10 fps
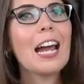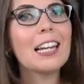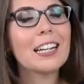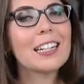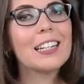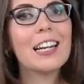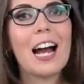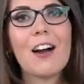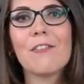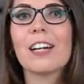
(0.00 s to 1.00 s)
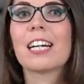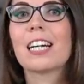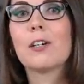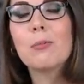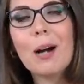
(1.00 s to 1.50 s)
I luckily have a
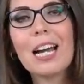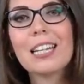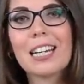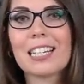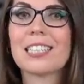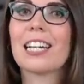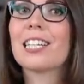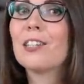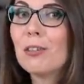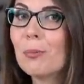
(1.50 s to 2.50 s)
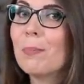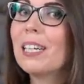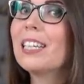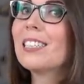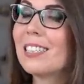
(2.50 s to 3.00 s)
quite exact
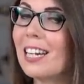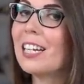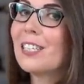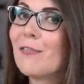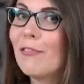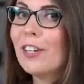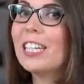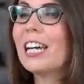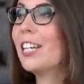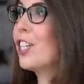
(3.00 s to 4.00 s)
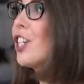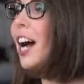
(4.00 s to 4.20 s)
European size 38